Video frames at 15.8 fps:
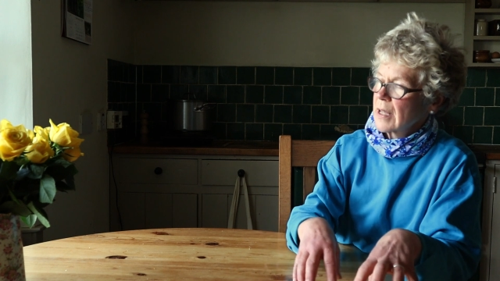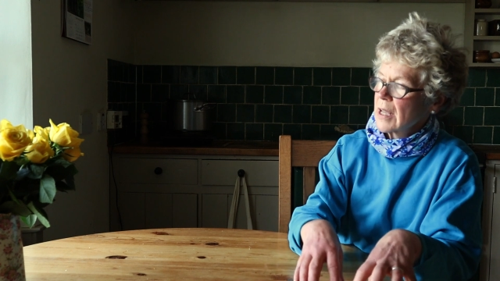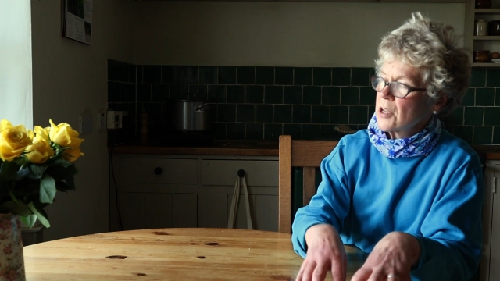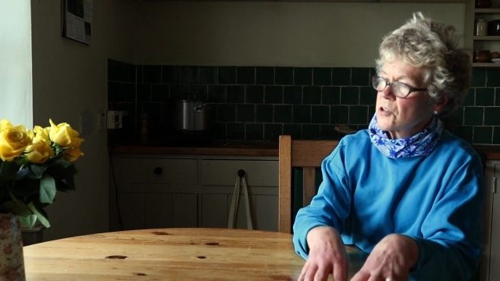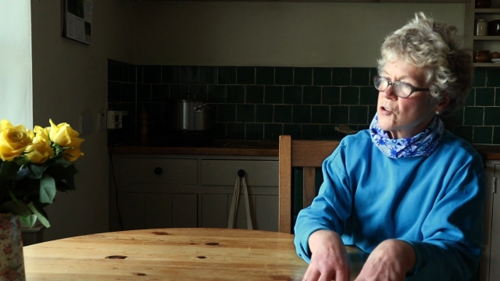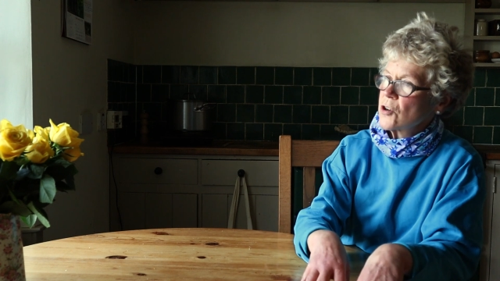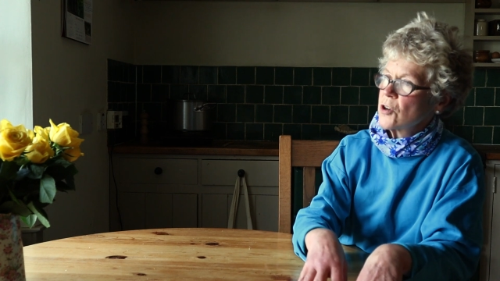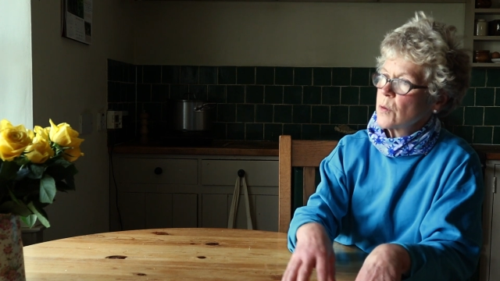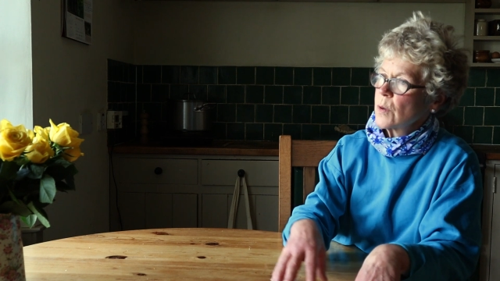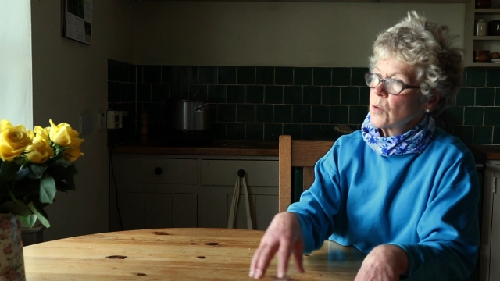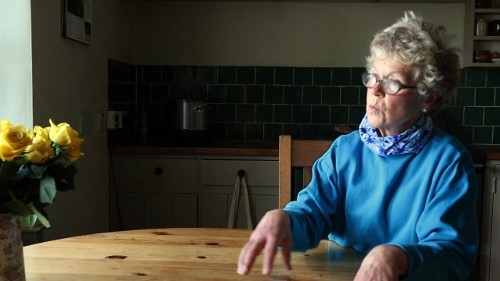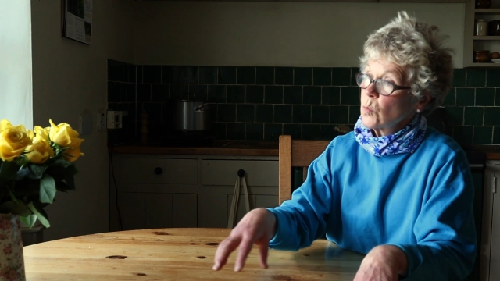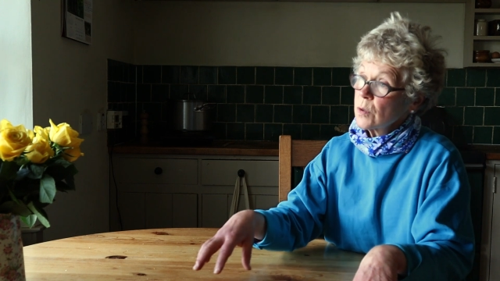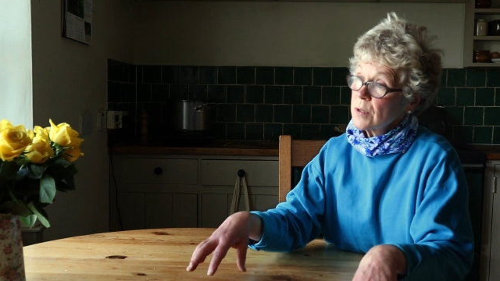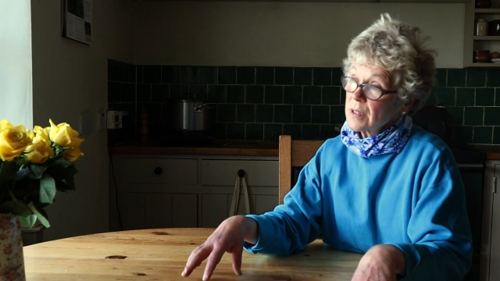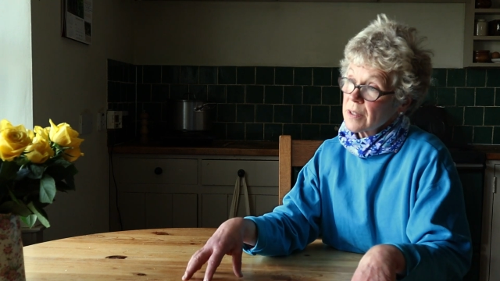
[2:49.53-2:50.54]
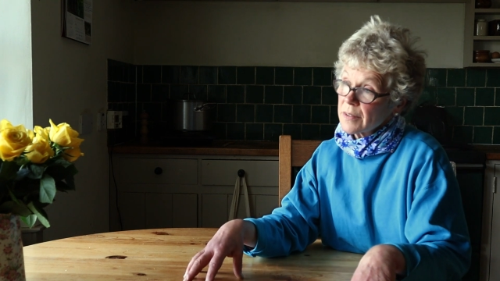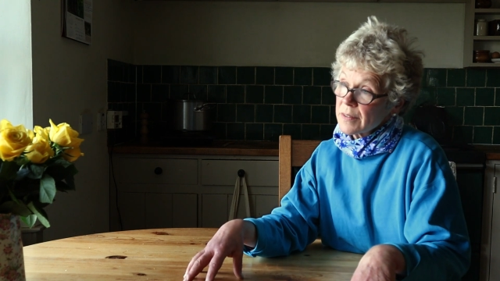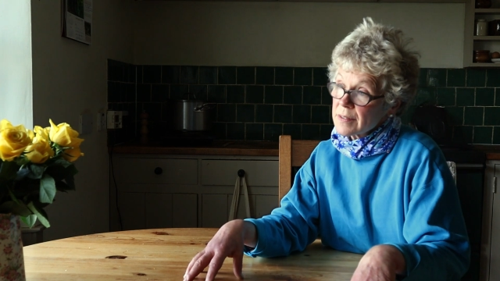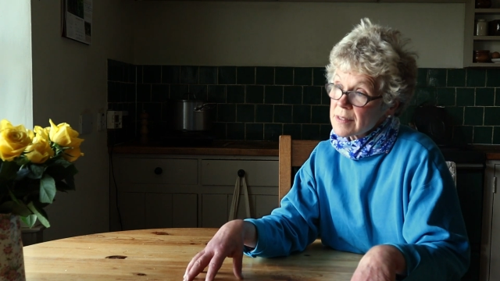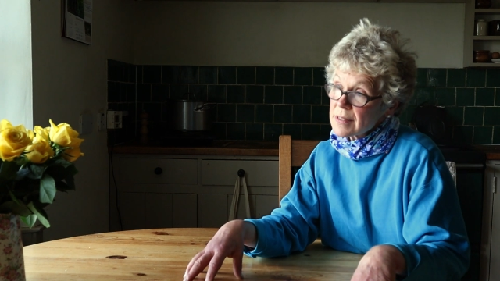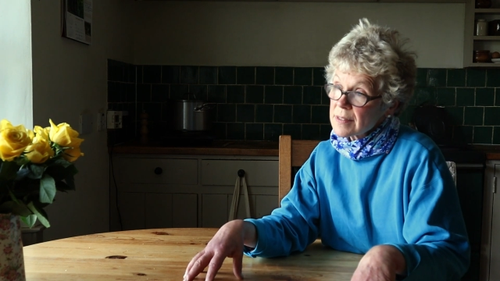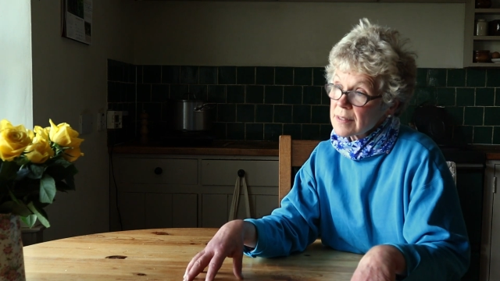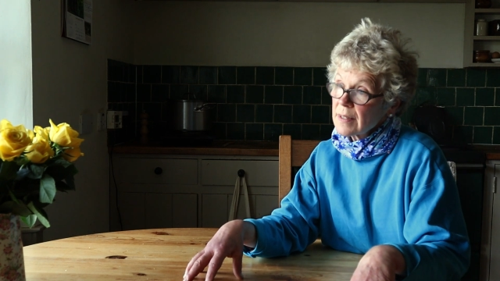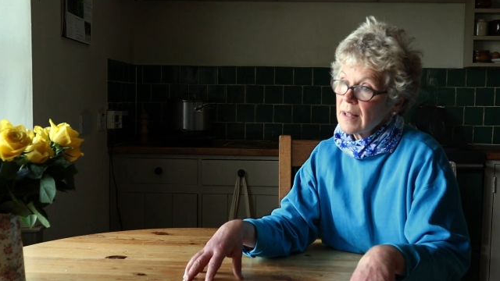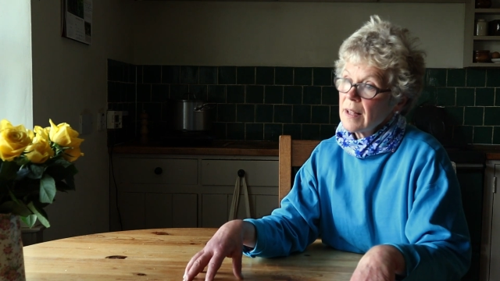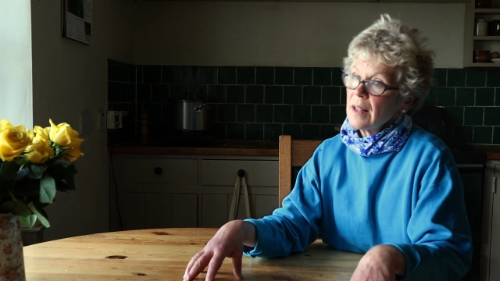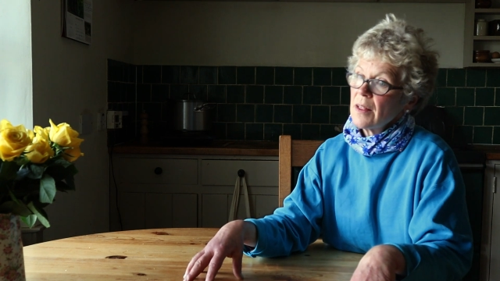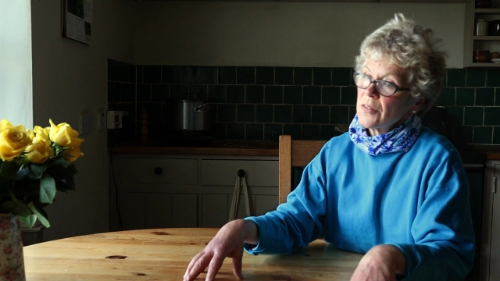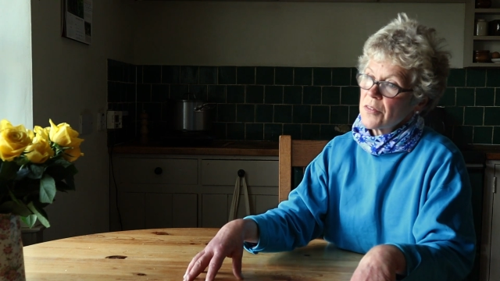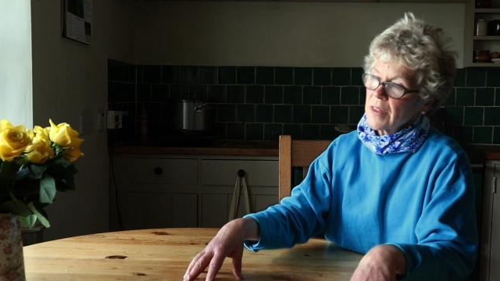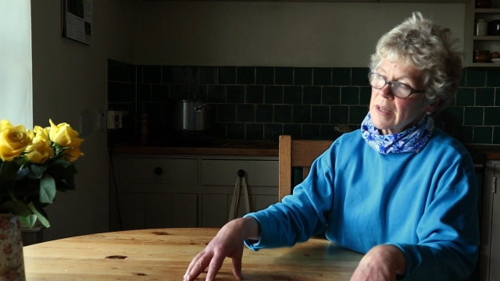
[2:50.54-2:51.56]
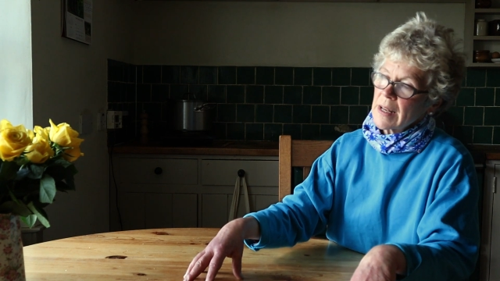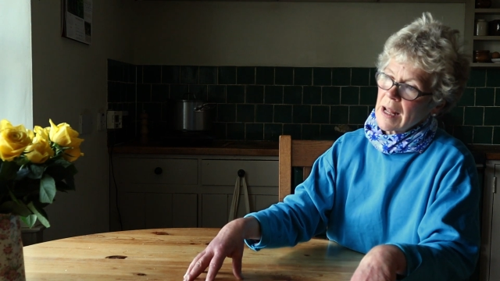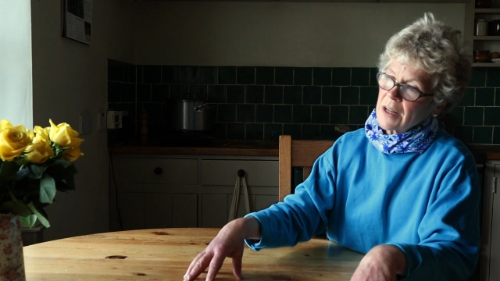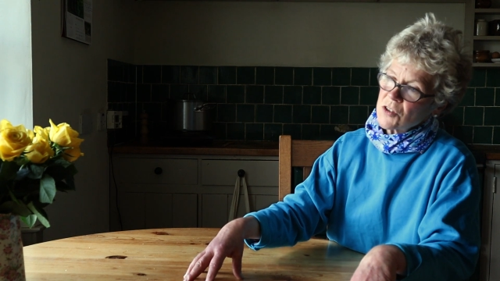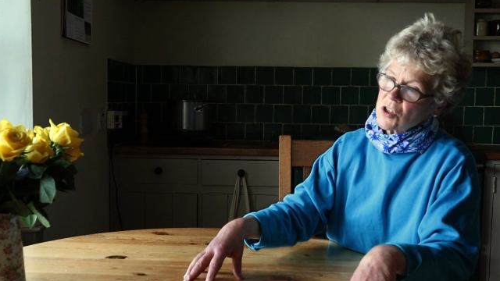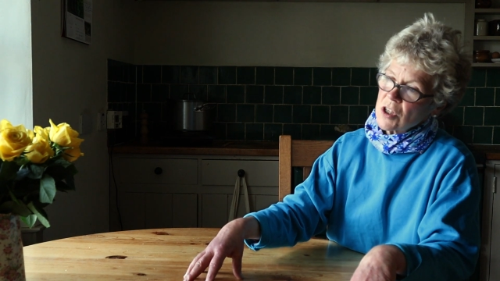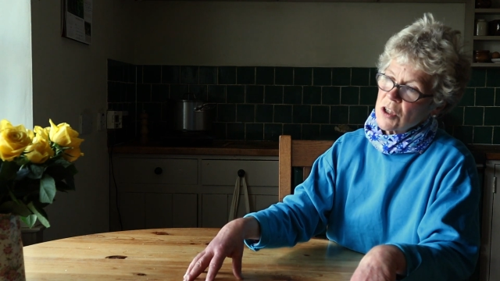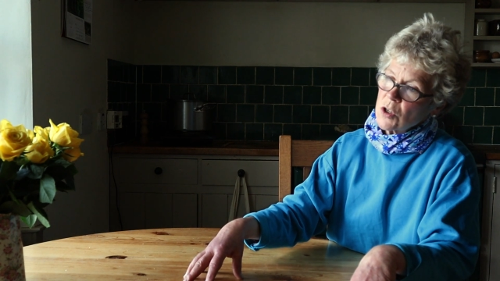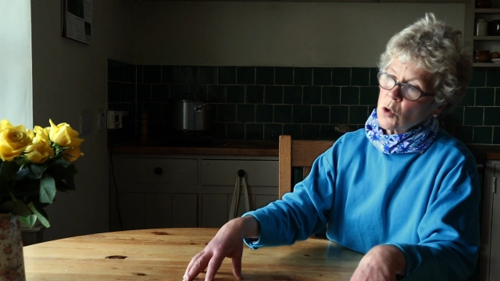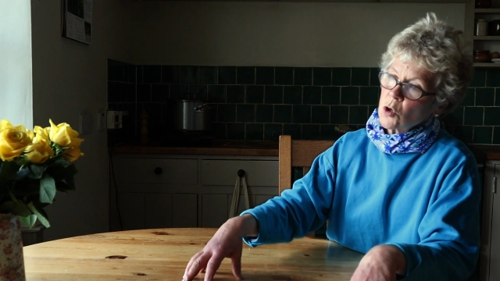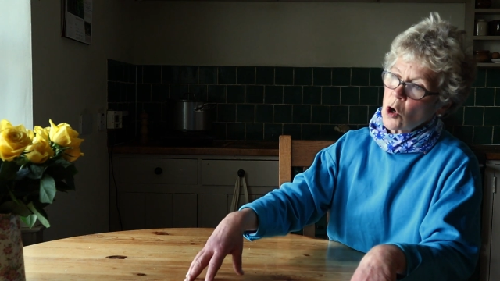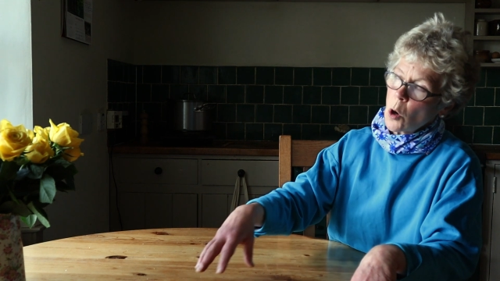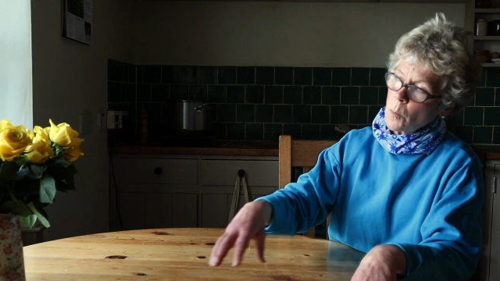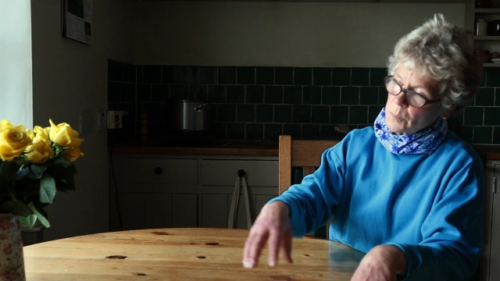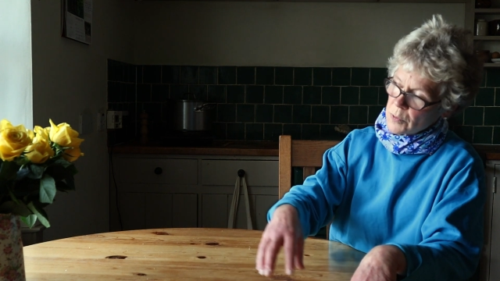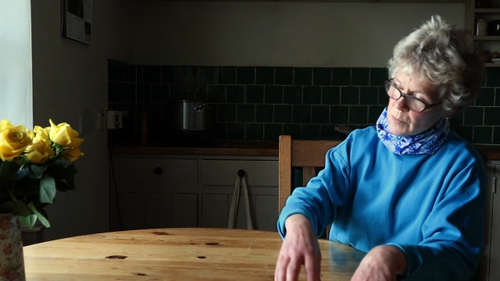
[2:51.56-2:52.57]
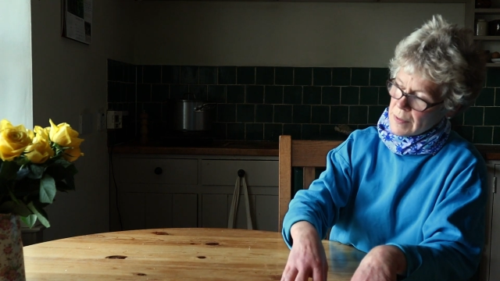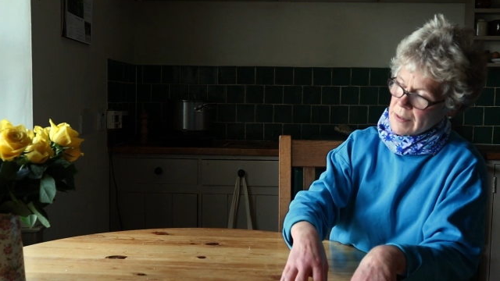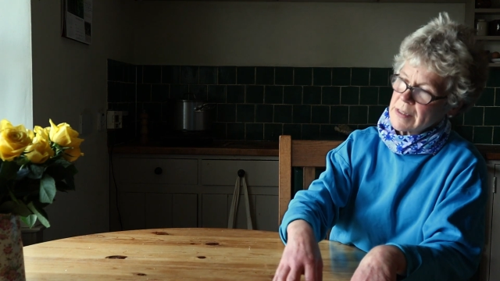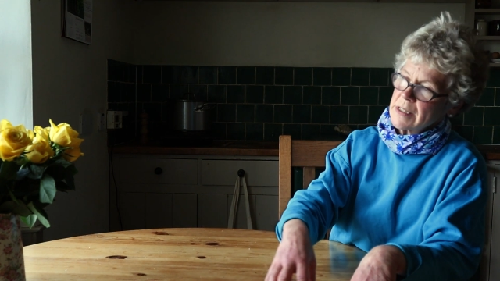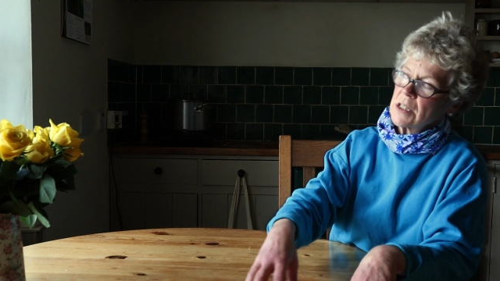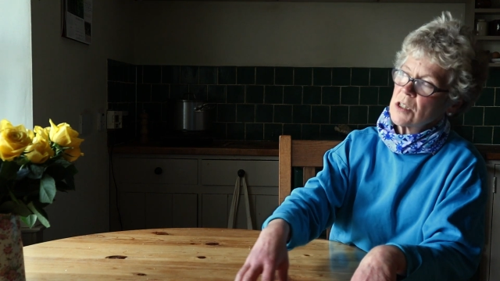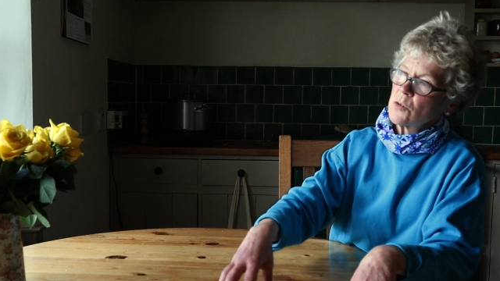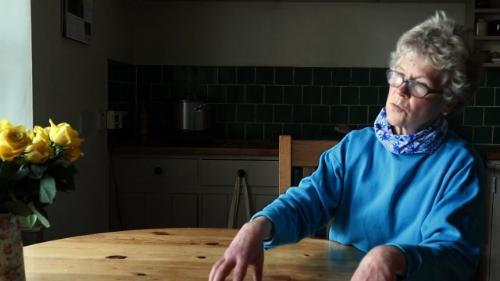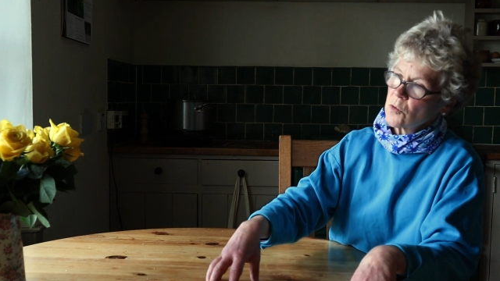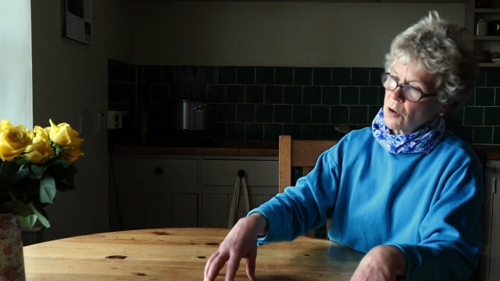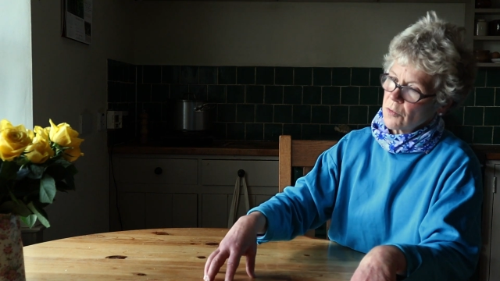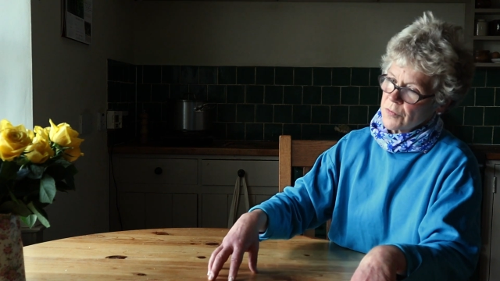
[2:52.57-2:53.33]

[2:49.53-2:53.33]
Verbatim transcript: hedgerow and woodland, then actually you're complementing, you've